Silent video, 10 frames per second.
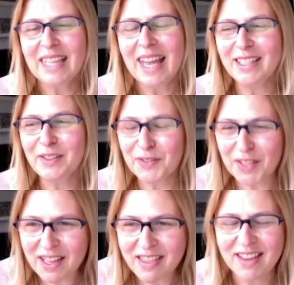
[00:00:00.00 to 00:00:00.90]
And a
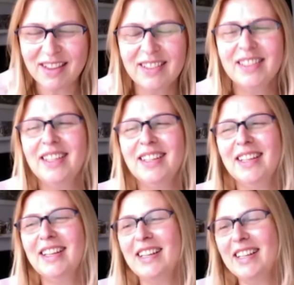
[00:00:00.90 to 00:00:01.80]
further
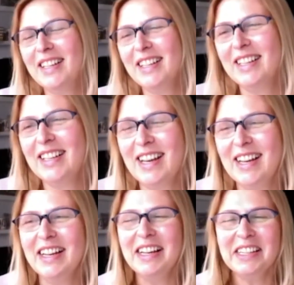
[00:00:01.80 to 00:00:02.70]

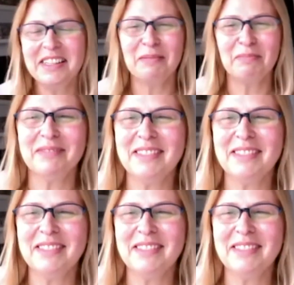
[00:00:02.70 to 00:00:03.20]
item